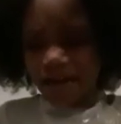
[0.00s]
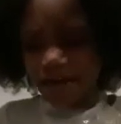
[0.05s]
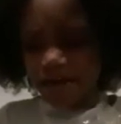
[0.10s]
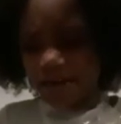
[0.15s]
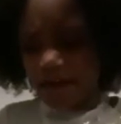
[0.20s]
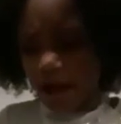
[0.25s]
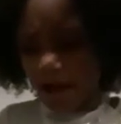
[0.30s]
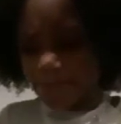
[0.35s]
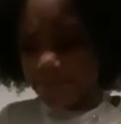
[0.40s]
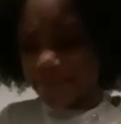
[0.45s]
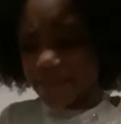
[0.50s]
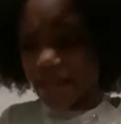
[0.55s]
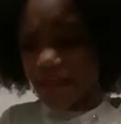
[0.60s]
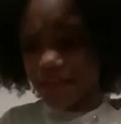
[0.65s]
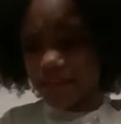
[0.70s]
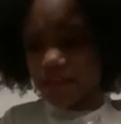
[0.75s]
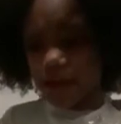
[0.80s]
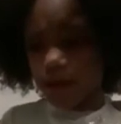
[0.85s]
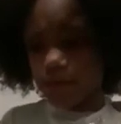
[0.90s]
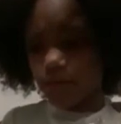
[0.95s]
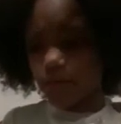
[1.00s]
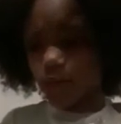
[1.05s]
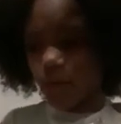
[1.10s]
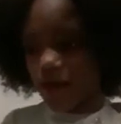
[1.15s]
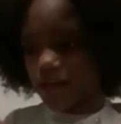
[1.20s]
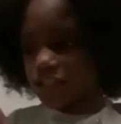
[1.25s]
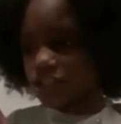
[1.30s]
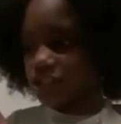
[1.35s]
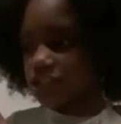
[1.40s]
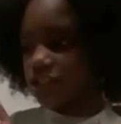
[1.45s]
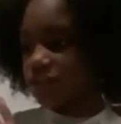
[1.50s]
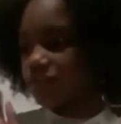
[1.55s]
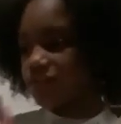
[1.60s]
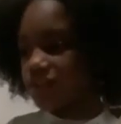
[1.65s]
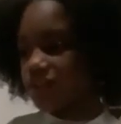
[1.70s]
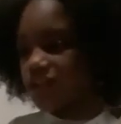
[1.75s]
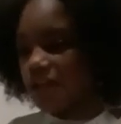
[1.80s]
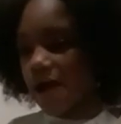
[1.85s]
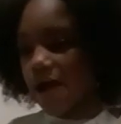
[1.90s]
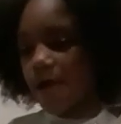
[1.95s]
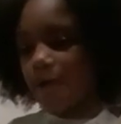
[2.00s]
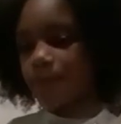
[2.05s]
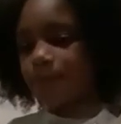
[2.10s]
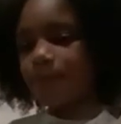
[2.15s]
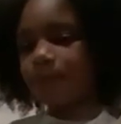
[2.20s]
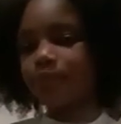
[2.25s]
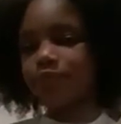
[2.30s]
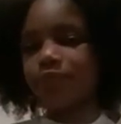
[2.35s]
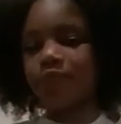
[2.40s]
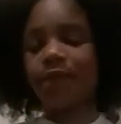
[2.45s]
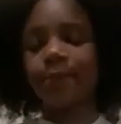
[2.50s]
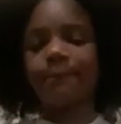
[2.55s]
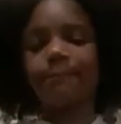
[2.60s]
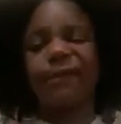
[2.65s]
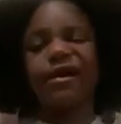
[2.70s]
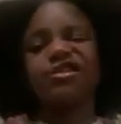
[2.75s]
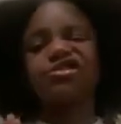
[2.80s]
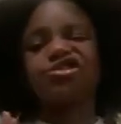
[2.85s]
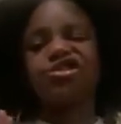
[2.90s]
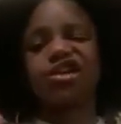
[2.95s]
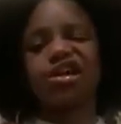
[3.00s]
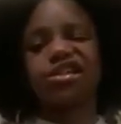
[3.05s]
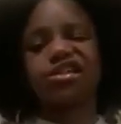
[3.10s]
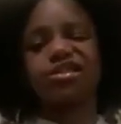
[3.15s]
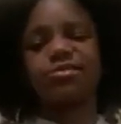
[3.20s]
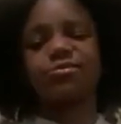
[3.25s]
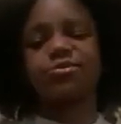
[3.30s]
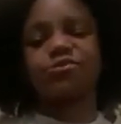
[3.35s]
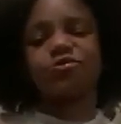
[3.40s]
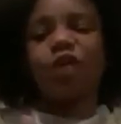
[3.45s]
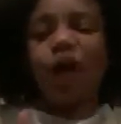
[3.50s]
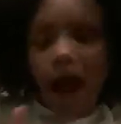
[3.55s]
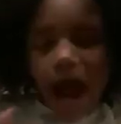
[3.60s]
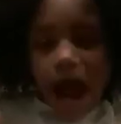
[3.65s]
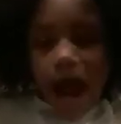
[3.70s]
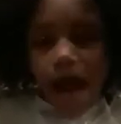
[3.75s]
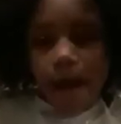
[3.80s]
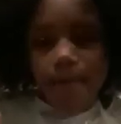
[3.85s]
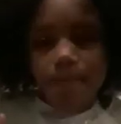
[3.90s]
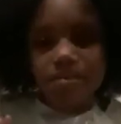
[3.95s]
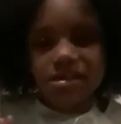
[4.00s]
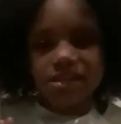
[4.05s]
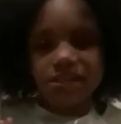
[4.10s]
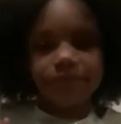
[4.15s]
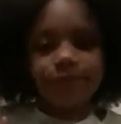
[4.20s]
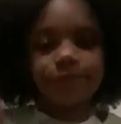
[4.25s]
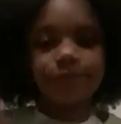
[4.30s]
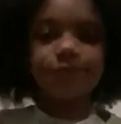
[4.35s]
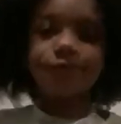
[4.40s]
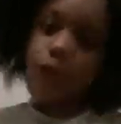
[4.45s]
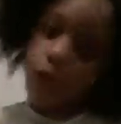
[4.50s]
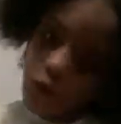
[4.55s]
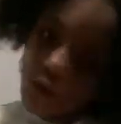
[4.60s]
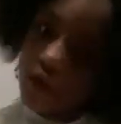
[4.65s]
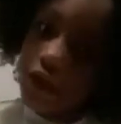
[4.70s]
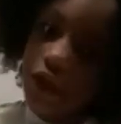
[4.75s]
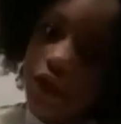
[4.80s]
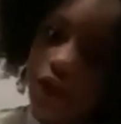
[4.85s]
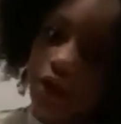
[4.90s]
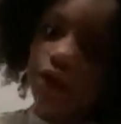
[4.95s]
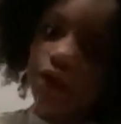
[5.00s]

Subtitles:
Y'all, but thank y'all for watching the video. Make sure y'all subscribe. It's free.